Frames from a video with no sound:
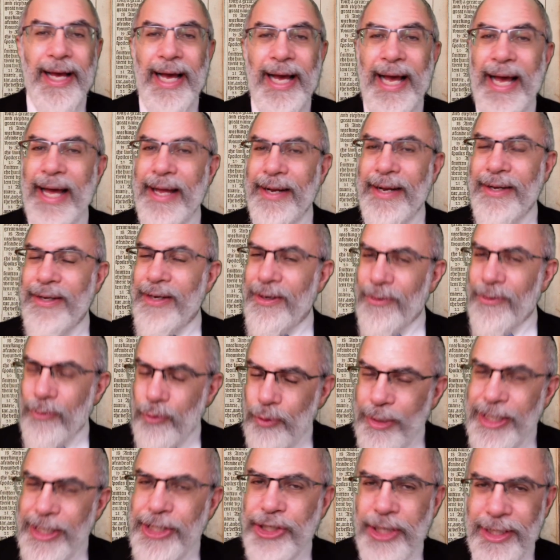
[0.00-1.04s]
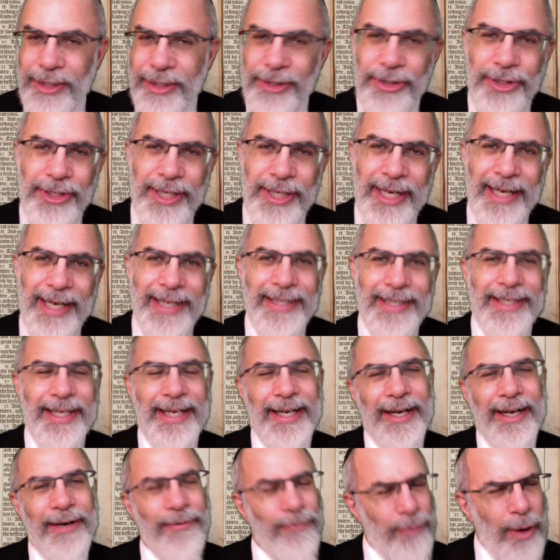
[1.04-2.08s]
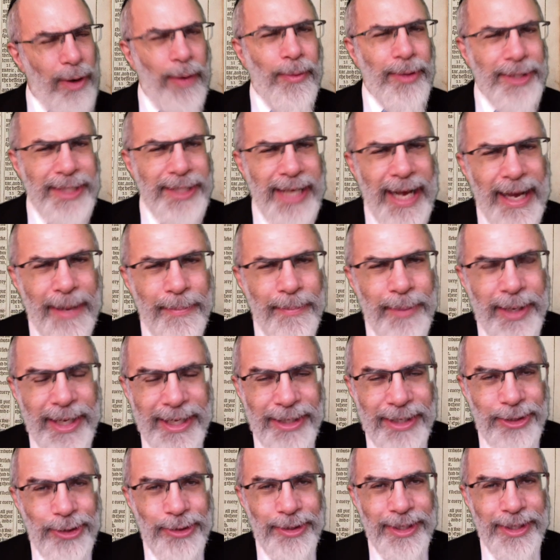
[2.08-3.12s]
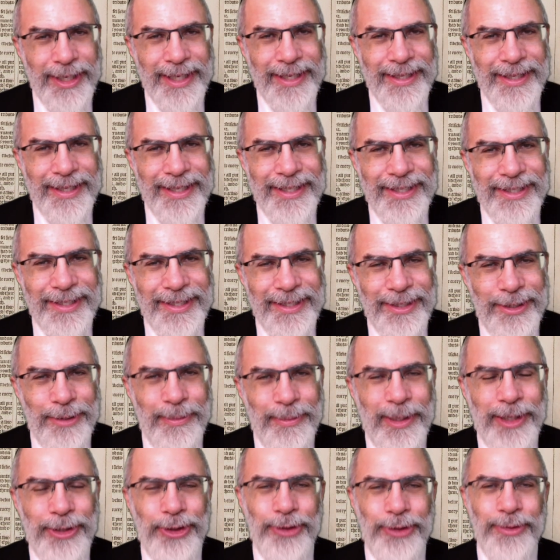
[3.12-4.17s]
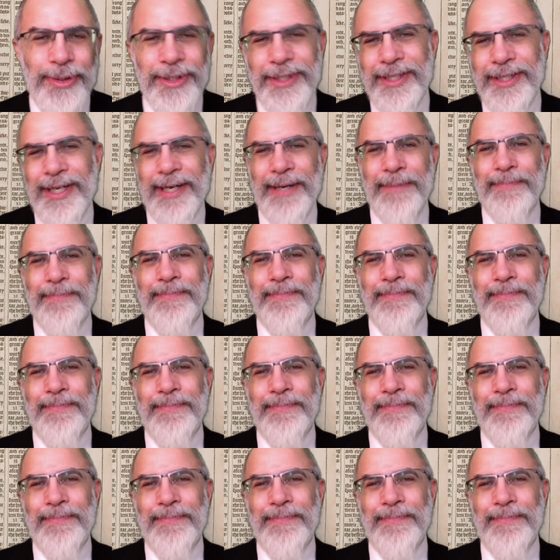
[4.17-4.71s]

and a rich understanding of what was happening during this tumultuous time.